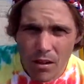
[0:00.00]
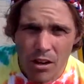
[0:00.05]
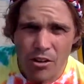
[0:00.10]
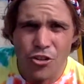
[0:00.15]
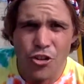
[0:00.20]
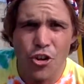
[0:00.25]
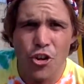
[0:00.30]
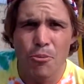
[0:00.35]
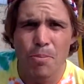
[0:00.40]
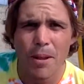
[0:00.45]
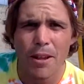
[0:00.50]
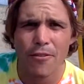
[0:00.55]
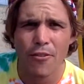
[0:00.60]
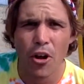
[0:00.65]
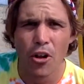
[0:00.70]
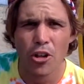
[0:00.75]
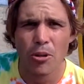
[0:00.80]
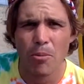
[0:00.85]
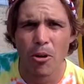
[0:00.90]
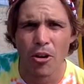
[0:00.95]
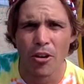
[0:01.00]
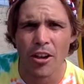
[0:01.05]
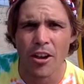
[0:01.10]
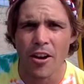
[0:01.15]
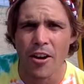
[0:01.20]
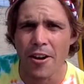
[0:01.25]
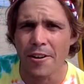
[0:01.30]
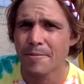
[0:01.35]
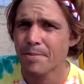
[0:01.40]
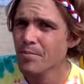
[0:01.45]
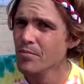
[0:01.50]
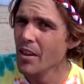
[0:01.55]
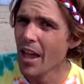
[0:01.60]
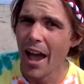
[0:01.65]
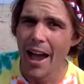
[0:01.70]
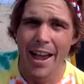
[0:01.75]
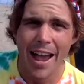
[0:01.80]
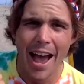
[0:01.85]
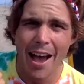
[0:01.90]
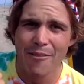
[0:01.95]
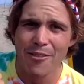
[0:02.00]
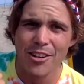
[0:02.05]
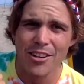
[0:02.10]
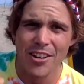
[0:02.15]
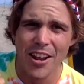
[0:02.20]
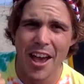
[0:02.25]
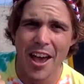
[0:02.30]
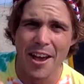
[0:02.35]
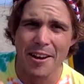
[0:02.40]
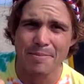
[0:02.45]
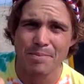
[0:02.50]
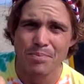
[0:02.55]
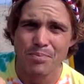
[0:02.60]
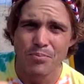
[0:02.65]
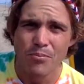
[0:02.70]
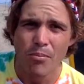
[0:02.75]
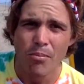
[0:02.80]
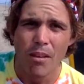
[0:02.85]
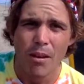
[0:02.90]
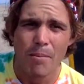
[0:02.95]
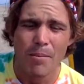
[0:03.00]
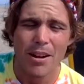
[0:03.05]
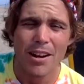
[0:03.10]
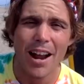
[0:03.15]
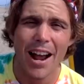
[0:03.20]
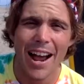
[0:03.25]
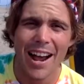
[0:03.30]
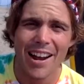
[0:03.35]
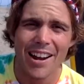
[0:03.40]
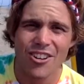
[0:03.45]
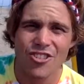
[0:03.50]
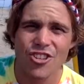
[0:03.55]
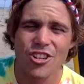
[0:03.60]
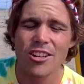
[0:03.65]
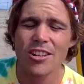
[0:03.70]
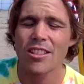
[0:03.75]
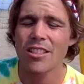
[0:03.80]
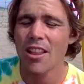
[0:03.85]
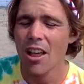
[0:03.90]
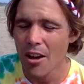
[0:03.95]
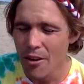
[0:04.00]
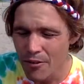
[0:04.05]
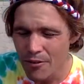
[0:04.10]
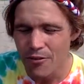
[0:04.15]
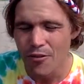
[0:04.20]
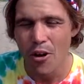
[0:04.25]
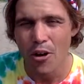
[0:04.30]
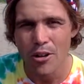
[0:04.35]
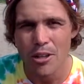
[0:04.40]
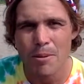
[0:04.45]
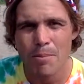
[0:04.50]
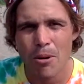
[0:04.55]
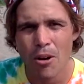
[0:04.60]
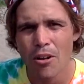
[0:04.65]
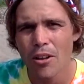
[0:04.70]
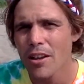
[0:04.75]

Do you play volleyball here? I haven't yet, but I actually love volleyball.